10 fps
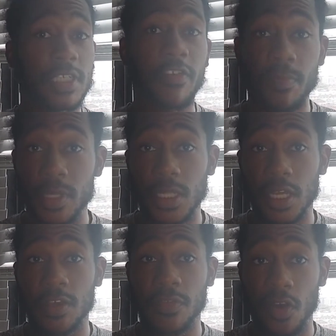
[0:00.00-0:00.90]
giving me
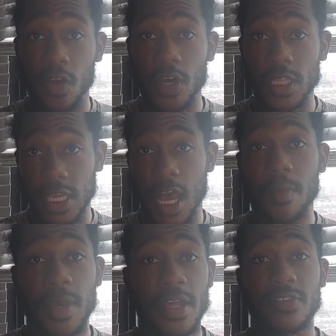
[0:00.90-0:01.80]
love on the
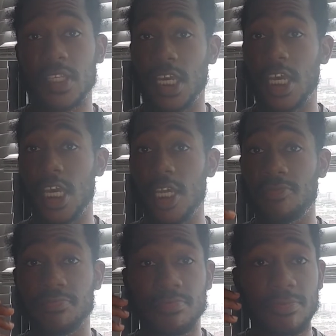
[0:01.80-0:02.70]
comments and